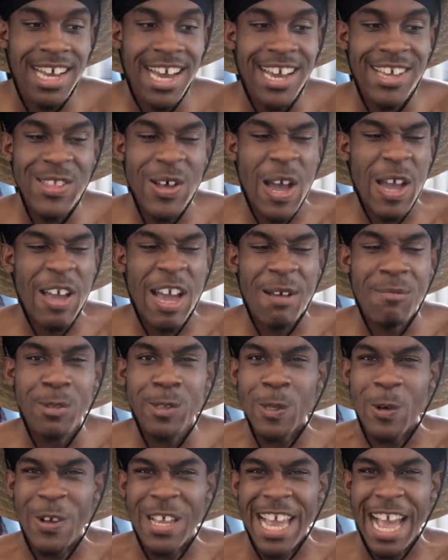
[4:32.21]
I know I, am
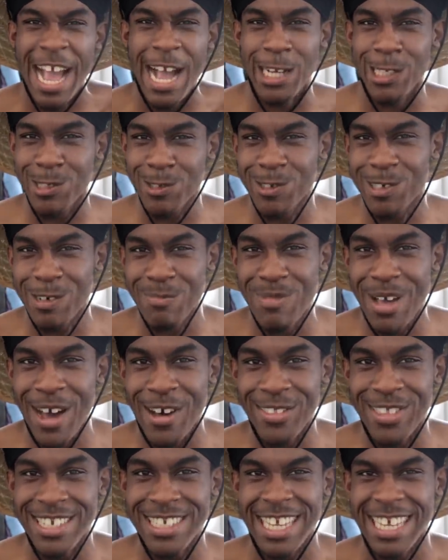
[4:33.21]
so casual
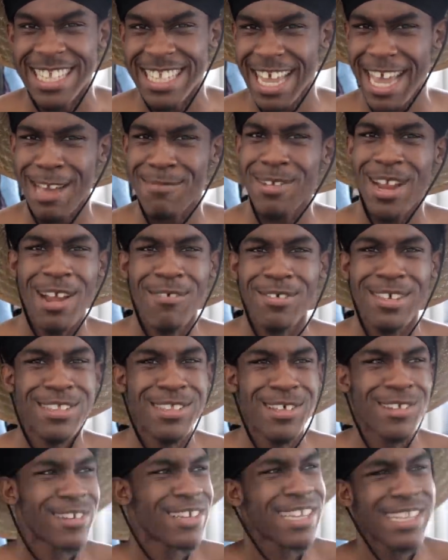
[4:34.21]
about this. Like, damn, you're having
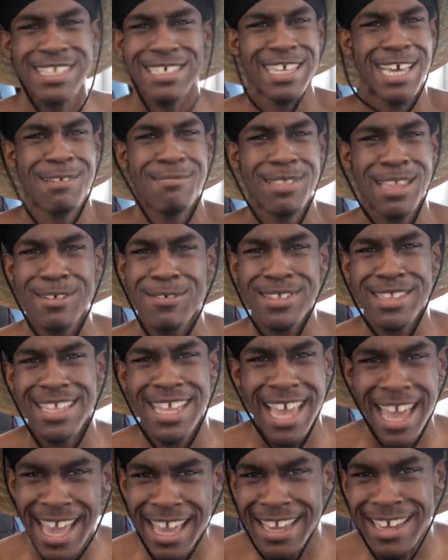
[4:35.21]
another kid, Simon. Like, what the
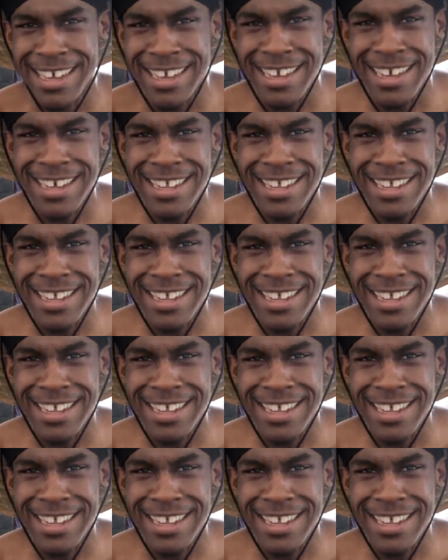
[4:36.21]
heck?